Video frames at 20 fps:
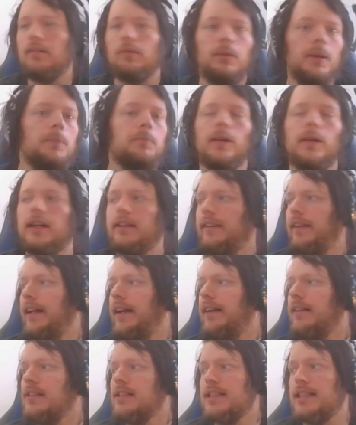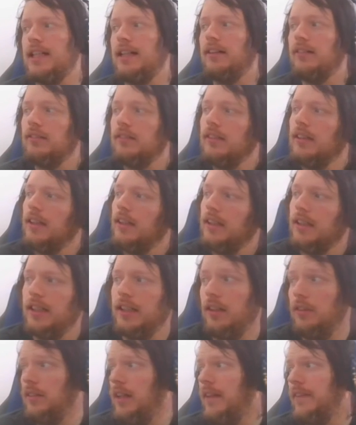We brick there, so, you
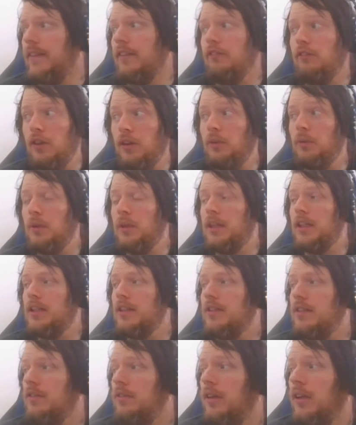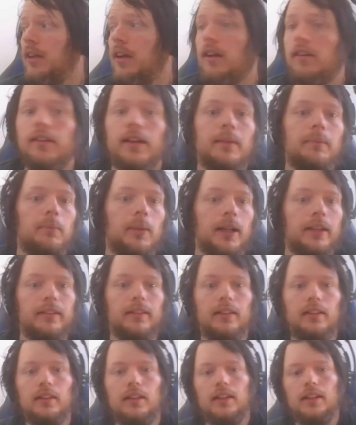know, nothing we really could do on our end, but
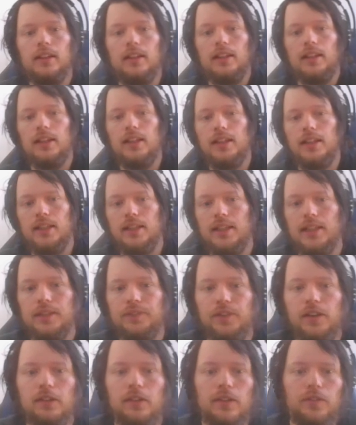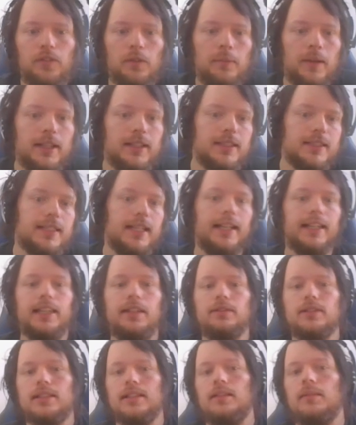if he went for Pentastag,
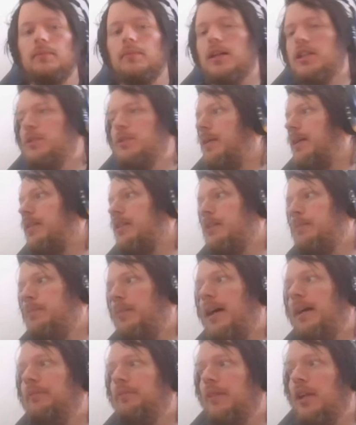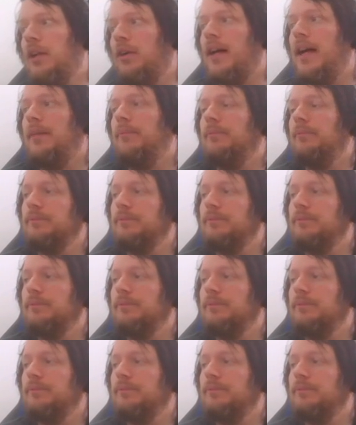he was in a much better spot. Okay.